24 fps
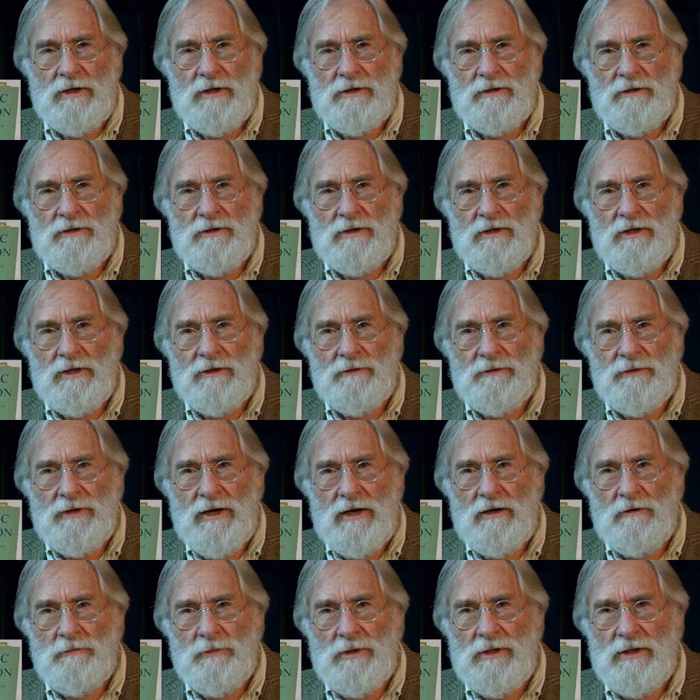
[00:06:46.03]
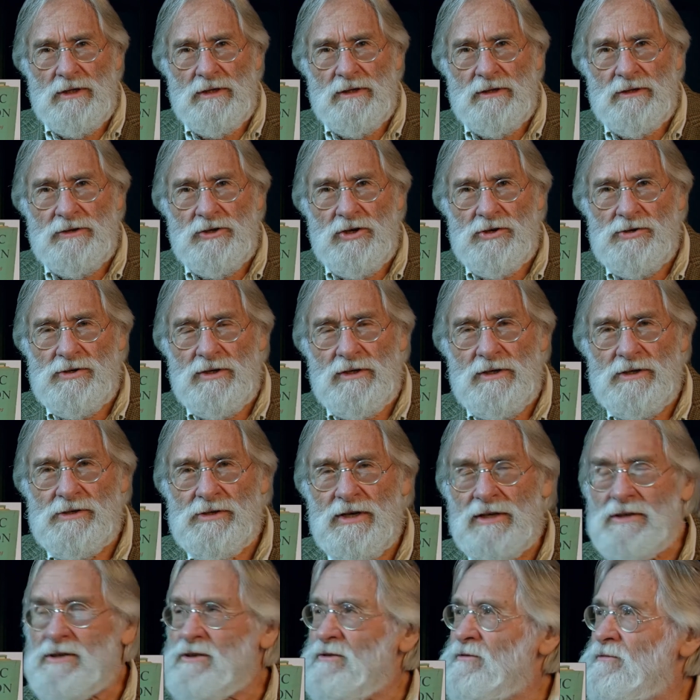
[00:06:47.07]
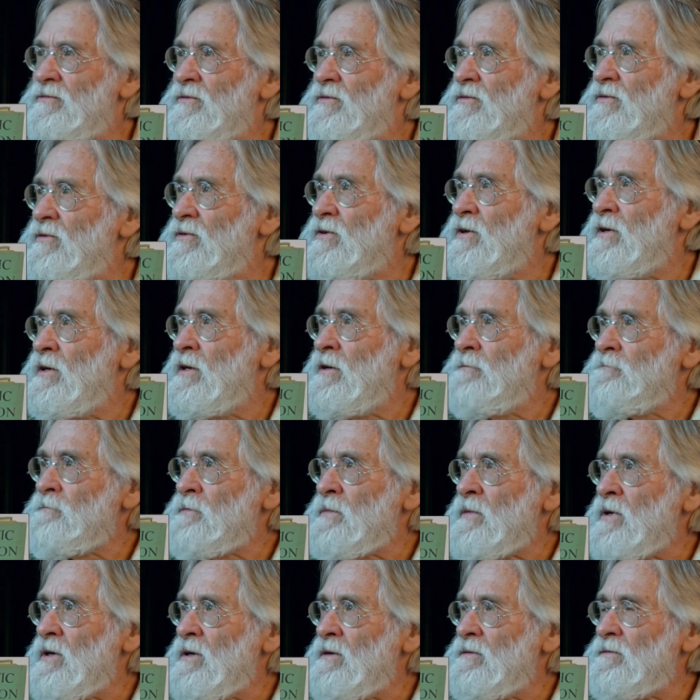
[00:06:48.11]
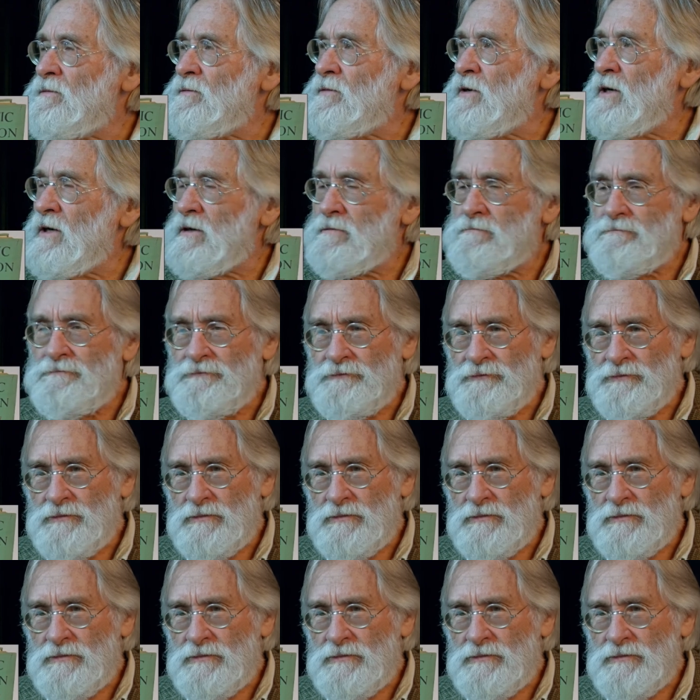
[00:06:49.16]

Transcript: And uh, I don't mean just in a sense of, of um,